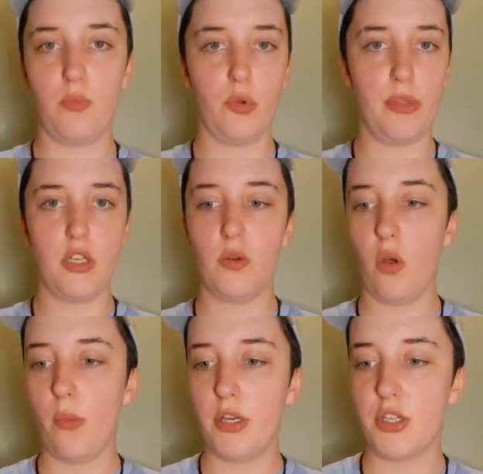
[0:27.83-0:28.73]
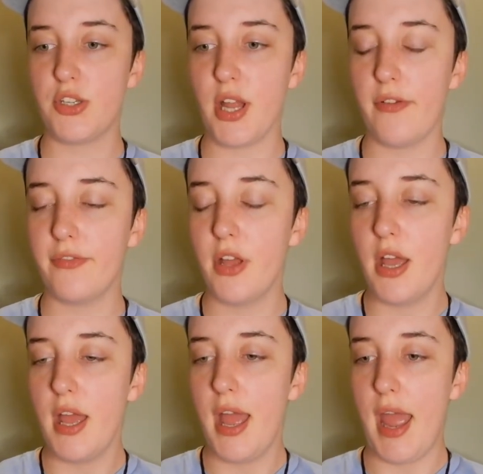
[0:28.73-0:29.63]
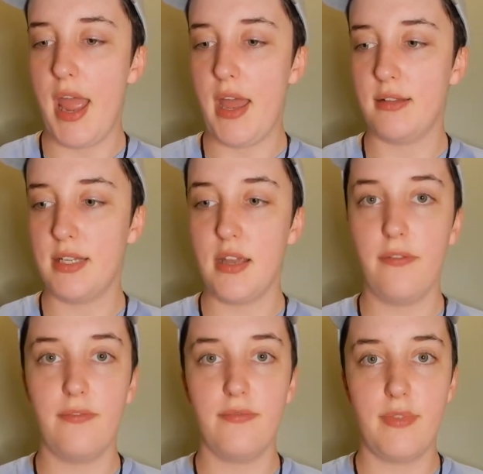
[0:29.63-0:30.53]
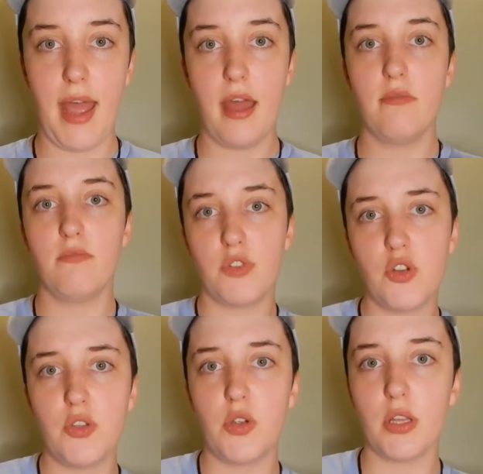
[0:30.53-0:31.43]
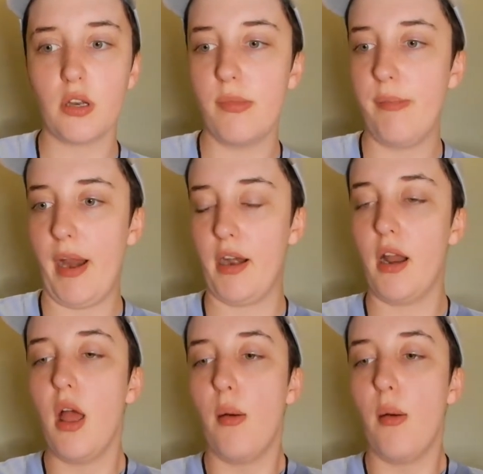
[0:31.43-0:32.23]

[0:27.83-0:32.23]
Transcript: We'll be doing a whole bunch of stuff and see if that suits you a little bit better.